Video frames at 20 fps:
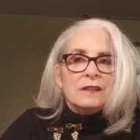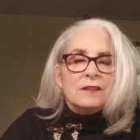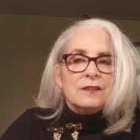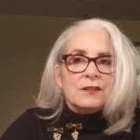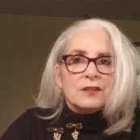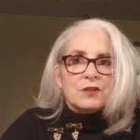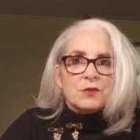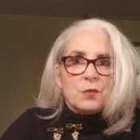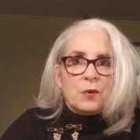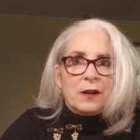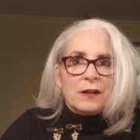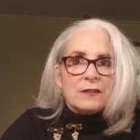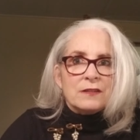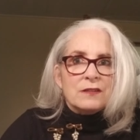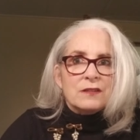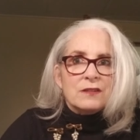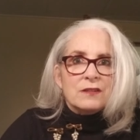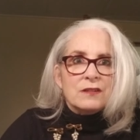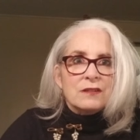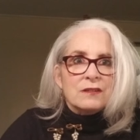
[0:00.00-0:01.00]
the
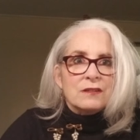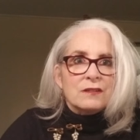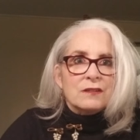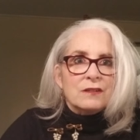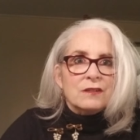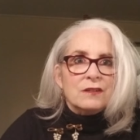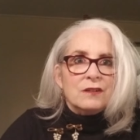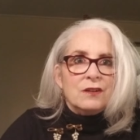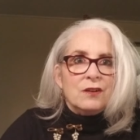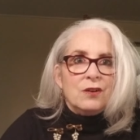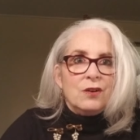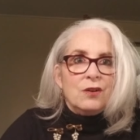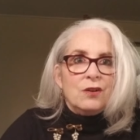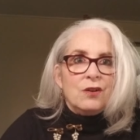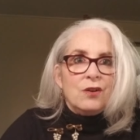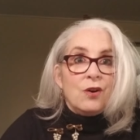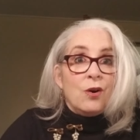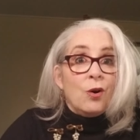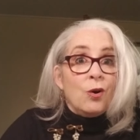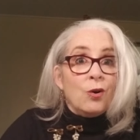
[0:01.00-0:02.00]
sweats
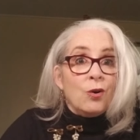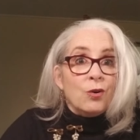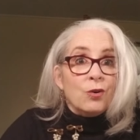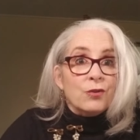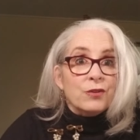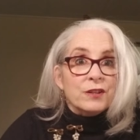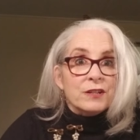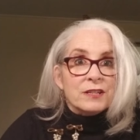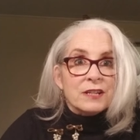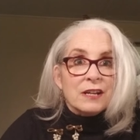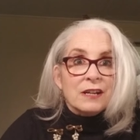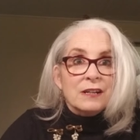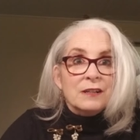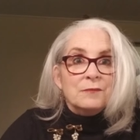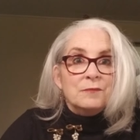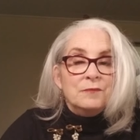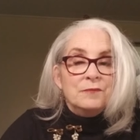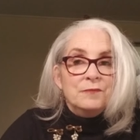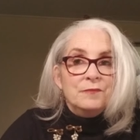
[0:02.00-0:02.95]
all the time.